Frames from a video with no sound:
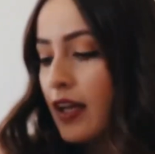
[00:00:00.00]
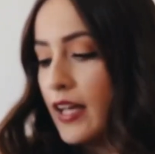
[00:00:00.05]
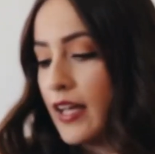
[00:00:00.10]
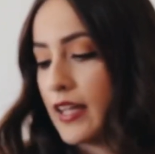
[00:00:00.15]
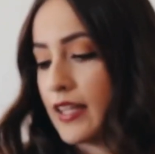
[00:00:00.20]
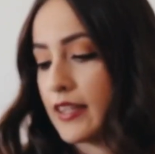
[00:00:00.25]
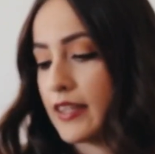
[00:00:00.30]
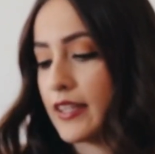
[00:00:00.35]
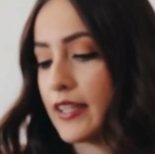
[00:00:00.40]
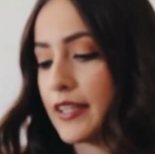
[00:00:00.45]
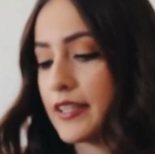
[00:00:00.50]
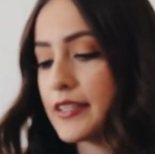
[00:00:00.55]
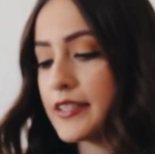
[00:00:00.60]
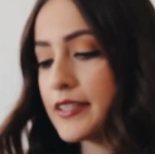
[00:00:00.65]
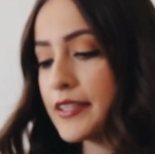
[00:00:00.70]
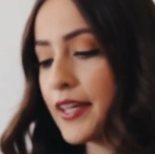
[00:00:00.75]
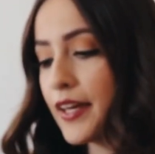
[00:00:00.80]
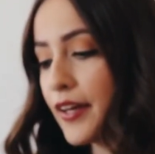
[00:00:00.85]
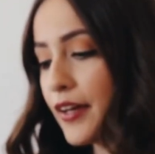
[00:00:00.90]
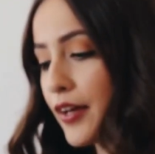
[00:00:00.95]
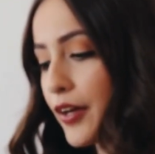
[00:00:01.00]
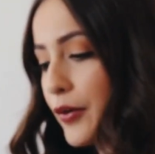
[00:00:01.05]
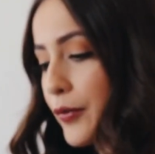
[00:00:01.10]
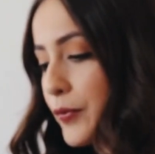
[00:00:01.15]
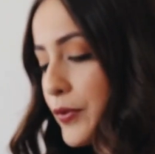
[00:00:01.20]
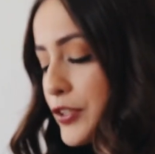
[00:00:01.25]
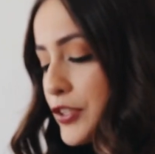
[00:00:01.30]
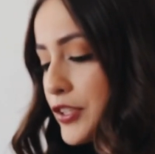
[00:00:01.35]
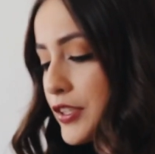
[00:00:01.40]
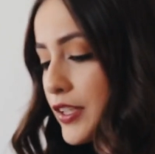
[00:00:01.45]
And this
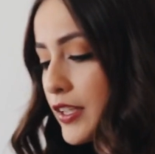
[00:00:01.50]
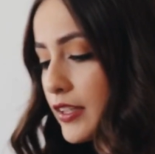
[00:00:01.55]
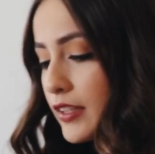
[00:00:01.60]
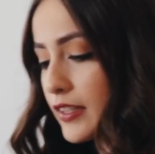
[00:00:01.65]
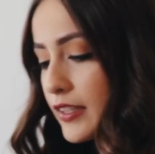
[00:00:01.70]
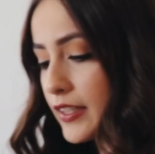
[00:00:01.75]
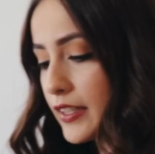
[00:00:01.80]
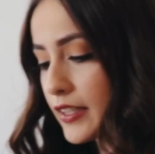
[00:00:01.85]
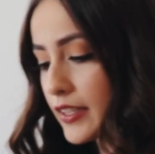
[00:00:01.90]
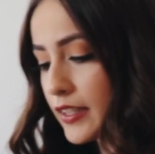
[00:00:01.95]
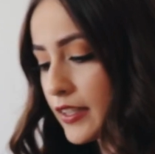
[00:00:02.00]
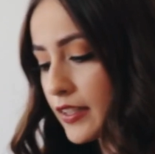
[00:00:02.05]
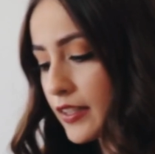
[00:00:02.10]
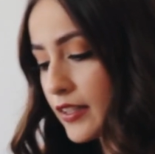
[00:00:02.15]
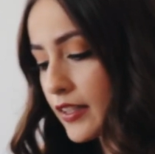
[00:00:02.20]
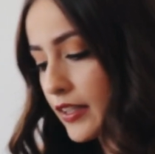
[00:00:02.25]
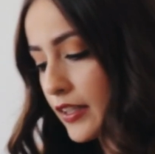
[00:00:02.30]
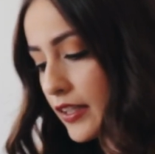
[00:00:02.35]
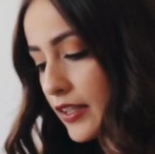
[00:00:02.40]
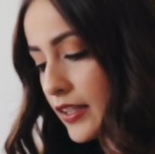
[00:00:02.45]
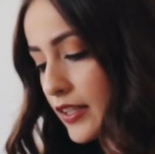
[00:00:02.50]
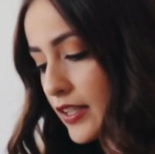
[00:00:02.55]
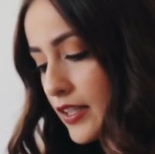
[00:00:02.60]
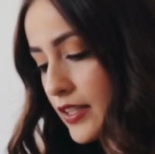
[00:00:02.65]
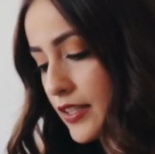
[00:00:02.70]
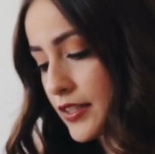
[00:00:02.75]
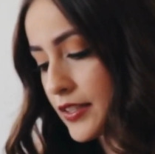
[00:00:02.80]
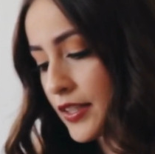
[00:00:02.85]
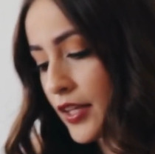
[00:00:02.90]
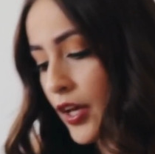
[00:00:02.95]
originally
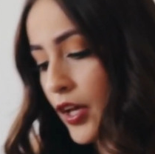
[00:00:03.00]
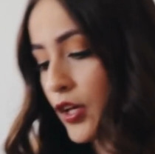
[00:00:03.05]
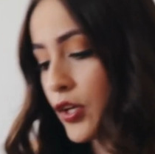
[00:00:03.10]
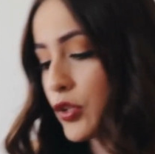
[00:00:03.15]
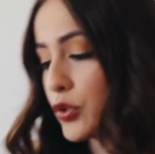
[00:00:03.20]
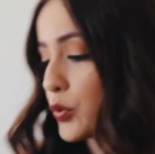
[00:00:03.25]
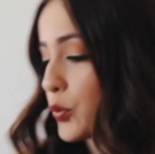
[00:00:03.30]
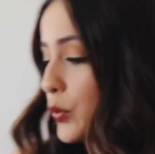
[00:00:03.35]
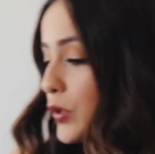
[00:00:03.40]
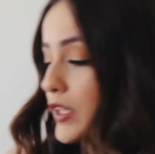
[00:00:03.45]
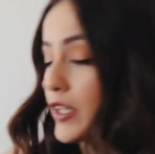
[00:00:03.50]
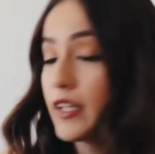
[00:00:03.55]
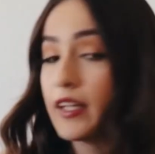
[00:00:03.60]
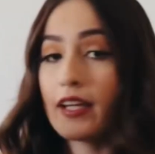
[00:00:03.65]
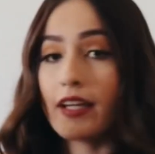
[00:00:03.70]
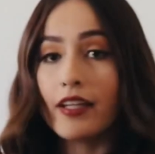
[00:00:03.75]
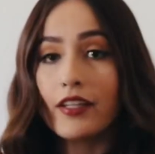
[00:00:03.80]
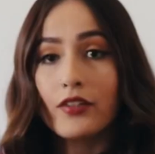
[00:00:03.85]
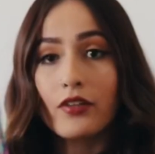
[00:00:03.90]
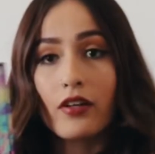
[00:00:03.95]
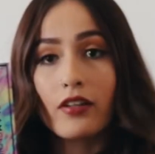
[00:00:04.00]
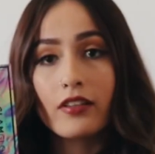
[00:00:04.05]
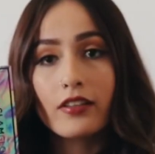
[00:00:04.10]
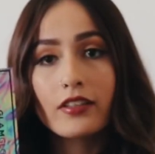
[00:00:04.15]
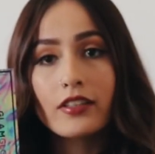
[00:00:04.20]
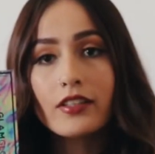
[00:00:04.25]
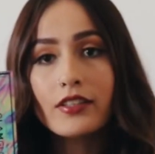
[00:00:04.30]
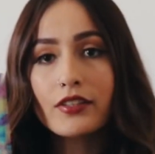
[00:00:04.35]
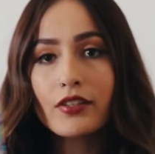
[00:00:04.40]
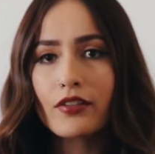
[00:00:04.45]
is
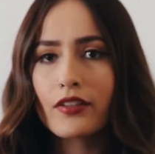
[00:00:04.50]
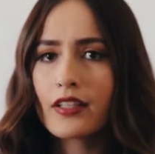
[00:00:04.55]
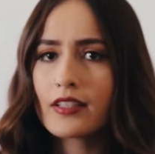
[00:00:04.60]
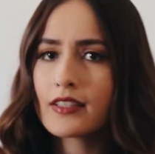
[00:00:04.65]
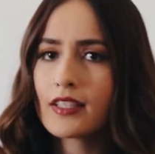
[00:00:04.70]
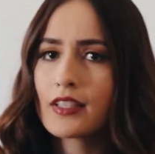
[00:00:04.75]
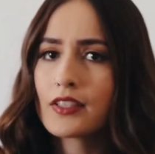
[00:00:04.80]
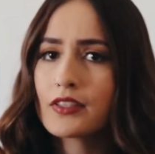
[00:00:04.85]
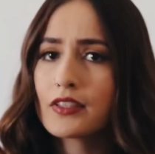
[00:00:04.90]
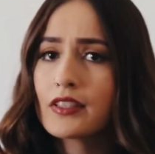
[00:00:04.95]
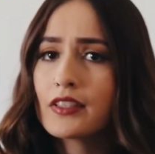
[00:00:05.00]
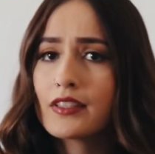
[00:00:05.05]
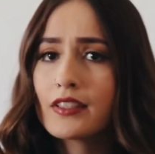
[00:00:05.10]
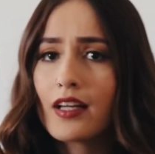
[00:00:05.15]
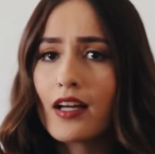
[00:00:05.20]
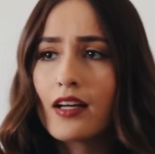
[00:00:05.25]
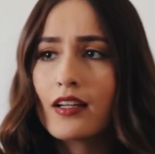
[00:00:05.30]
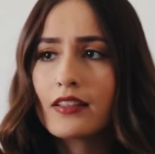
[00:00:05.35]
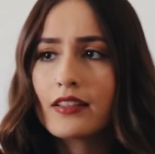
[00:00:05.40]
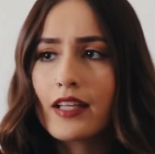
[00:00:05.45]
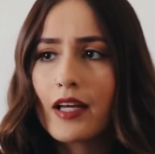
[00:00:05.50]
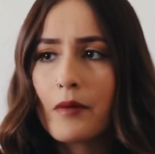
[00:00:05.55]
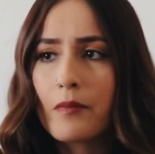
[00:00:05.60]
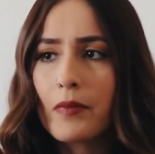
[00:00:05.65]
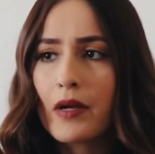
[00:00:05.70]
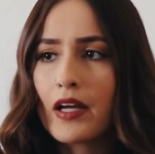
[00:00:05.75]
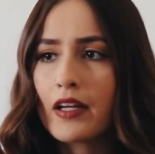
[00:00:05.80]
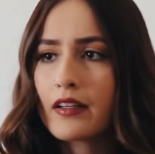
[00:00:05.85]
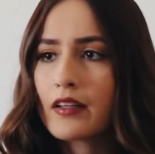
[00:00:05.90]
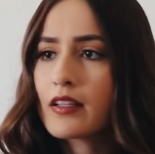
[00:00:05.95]
$28. So that's actually not that
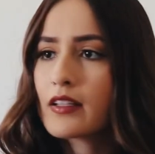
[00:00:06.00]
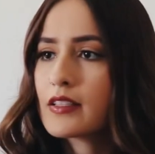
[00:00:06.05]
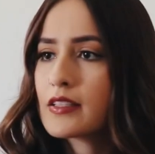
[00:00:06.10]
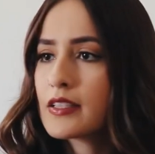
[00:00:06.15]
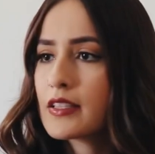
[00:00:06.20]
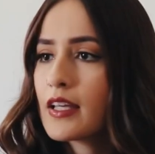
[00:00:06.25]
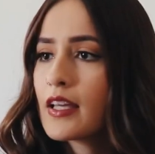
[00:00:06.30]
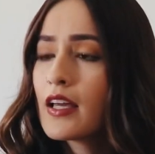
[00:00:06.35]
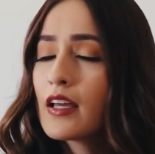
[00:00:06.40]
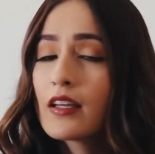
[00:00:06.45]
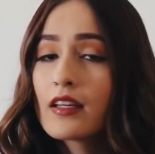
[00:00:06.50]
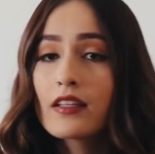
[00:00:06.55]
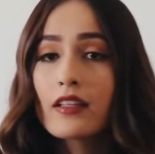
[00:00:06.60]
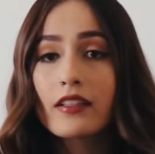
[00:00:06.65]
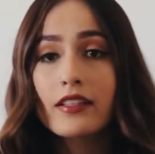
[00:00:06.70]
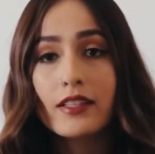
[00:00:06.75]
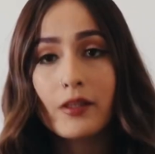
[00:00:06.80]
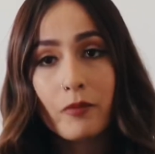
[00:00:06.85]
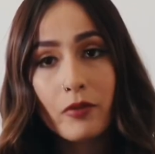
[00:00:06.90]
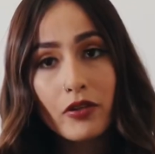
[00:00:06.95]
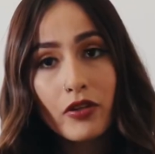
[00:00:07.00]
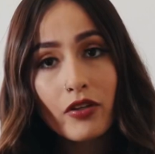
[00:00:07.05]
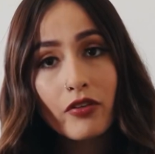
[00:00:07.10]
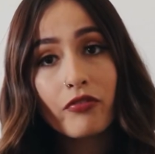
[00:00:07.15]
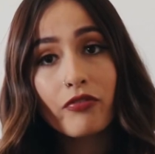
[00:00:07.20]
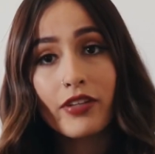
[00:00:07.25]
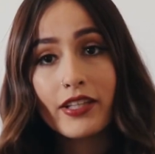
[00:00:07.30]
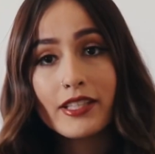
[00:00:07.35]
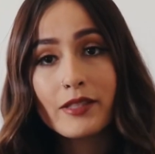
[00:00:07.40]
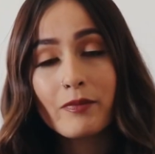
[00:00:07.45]
bad, because some of their
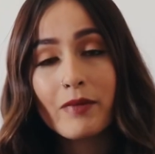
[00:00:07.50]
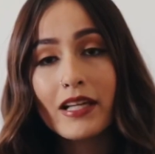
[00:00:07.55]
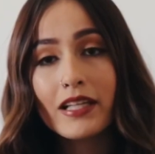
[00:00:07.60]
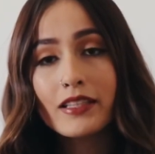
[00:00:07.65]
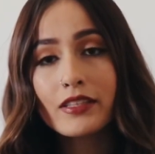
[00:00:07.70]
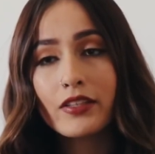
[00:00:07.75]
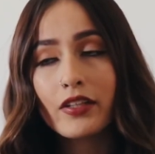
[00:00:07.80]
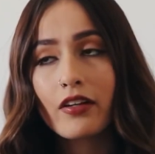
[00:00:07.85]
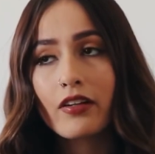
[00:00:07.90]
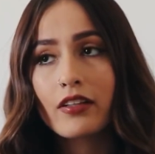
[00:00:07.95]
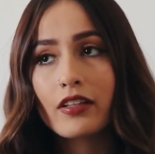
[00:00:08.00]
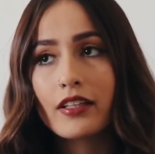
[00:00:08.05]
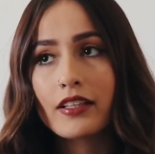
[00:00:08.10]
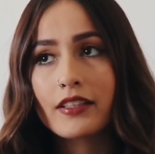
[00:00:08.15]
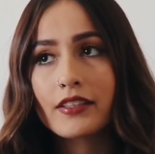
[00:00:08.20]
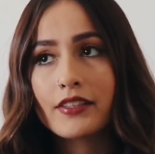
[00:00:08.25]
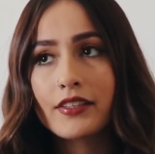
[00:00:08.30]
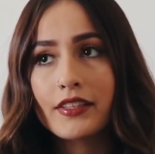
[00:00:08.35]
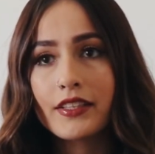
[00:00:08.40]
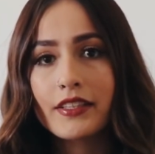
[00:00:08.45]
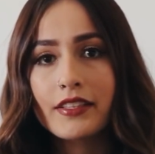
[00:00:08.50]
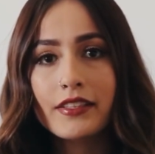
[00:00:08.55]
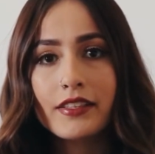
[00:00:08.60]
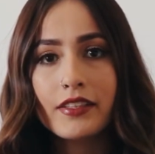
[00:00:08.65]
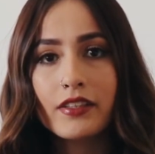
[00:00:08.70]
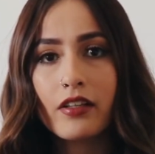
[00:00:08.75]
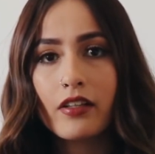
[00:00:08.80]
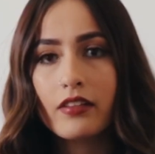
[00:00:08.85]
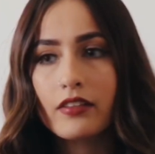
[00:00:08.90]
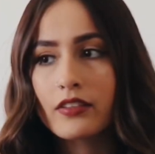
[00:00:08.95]
face masks are like
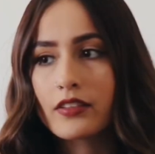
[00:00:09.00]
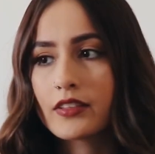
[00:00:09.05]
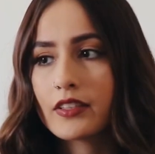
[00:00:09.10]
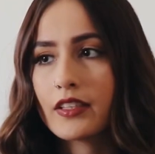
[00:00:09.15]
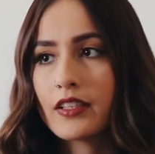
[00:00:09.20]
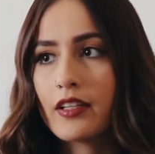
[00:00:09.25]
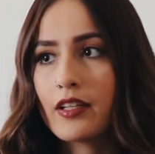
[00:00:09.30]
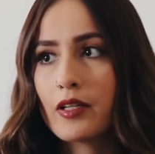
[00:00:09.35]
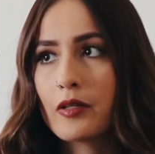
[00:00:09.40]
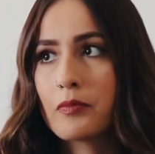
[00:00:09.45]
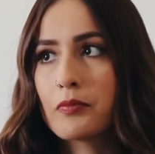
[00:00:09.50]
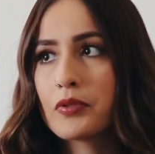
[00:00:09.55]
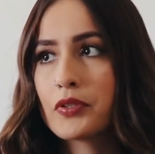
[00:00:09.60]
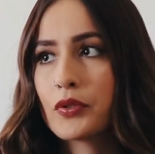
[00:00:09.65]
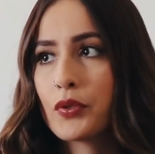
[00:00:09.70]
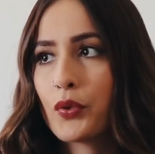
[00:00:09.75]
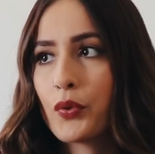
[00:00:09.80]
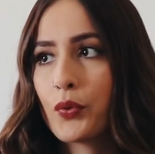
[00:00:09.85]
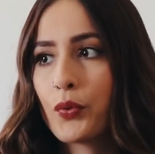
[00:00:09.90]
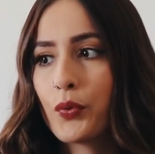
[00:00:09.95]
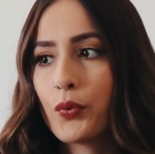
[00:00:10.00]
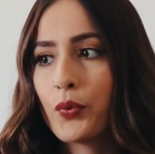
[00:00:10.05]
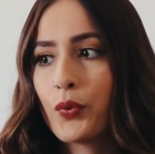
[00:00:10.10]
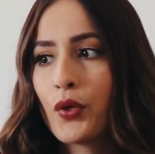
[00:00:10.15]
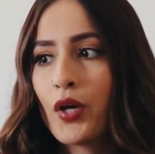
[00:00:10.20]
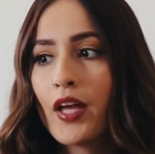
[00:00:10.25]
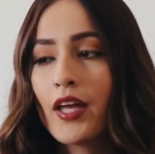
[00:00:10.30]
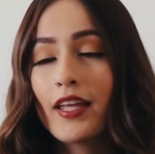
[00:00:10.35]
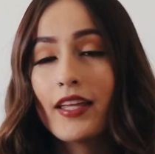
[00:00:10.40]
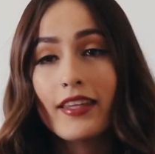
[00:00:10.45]
$60 and up. So
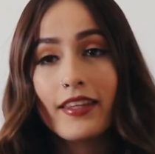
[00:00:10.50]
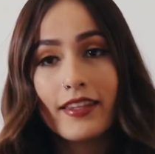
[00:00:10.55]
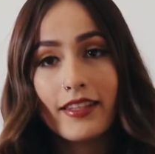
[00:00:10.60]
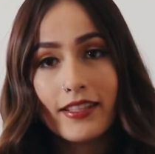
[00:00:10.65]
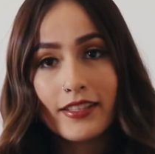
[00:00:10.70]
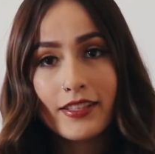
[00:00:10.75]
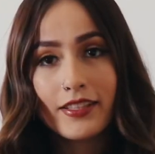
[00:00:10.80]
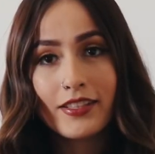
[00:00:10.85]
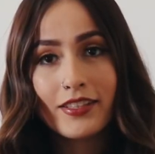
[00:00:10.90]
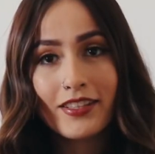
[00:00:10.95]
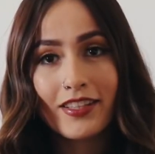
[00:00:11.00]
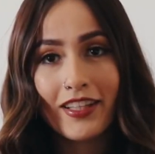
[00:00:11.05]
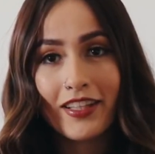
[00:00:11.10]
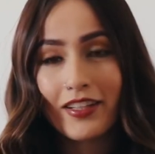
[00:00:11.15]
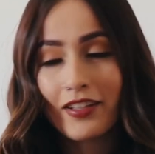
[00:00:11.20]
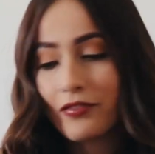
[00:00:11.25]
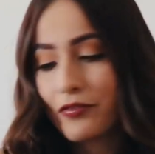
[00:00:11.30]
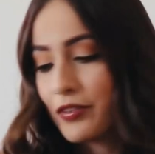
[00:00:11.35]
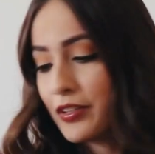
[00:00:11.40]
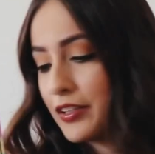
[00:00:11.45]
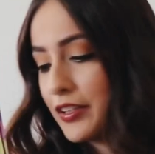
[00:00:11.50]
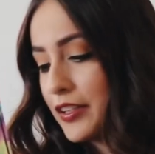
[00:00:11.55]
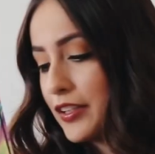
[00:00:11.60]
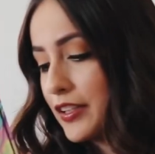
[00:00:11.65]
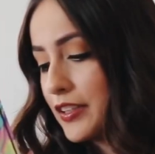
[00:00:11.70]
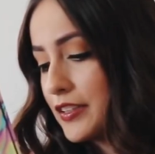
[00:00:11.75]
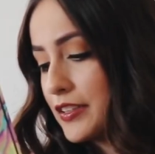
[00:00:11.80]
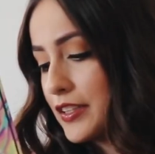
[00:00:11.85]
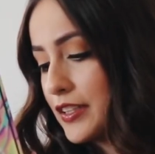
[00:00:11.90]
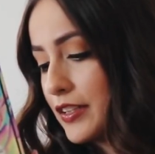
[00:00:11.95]
this is like a really
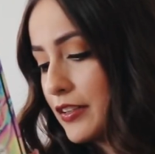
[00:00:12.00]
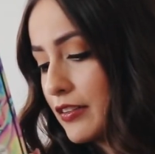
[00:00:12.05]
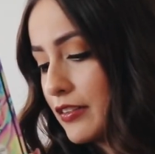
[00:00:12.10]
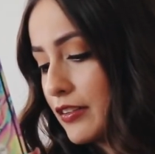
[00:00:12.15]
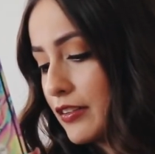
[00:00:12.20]
good deal.